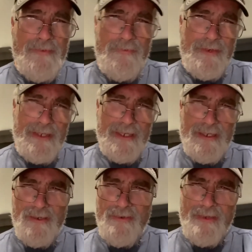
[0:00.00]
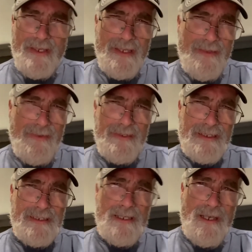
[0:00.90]
forget all that. You're
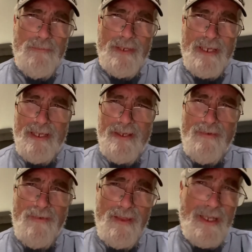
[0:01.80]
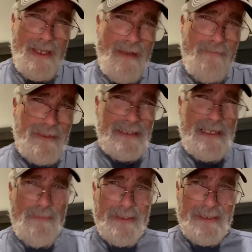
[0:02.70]
just complicating your life. Just
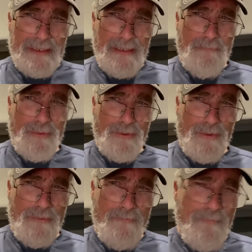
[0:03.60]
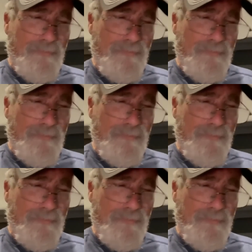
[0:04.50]
keep it simple.